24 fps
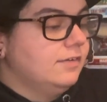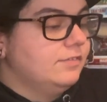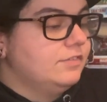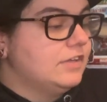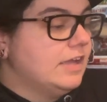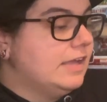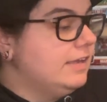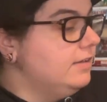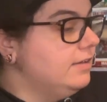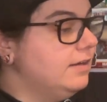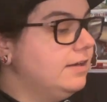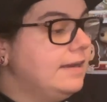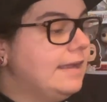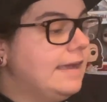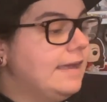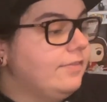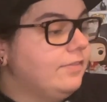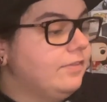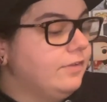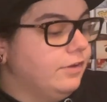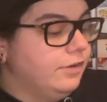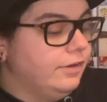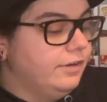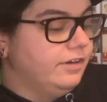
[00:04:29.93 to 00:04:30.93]
Taking it
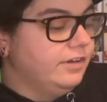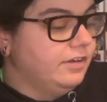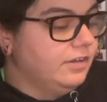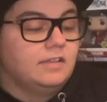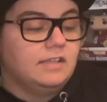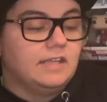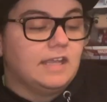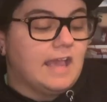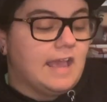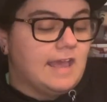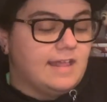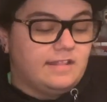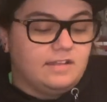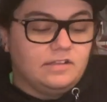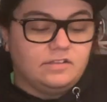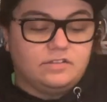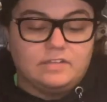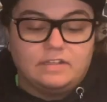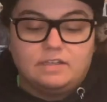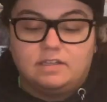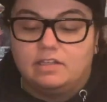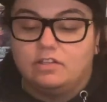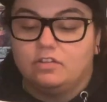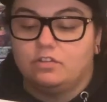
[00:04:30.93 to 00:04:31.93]
out though. Yeah, this
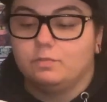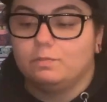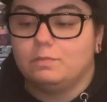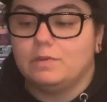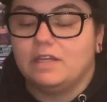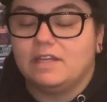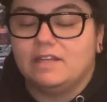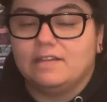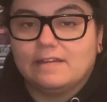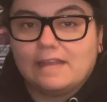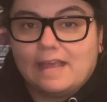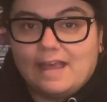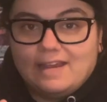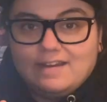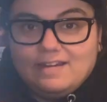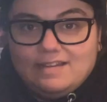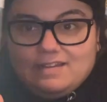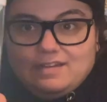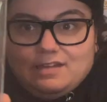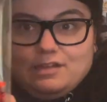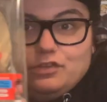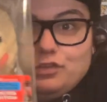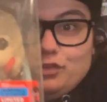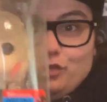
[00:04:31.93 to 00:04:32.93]
thing is mint and
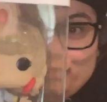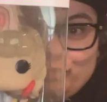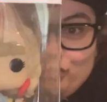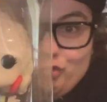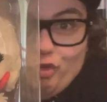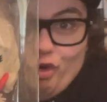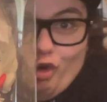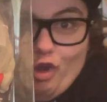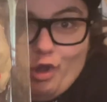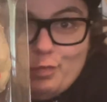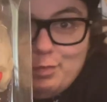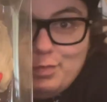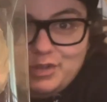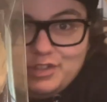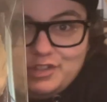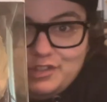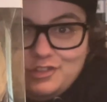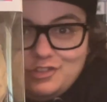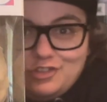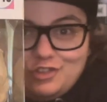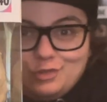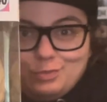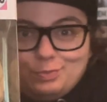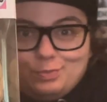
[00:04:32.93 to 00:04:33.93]
it is
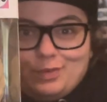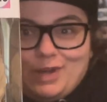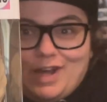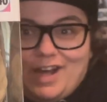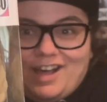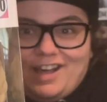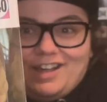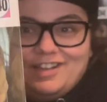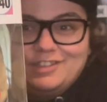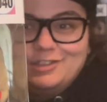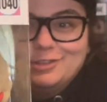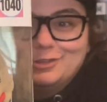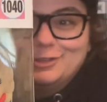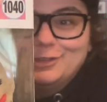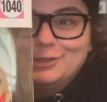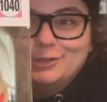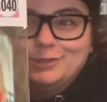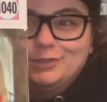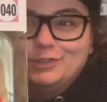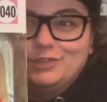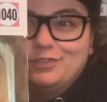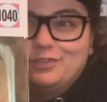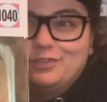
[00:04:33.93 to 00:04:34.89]
Robin Sparkles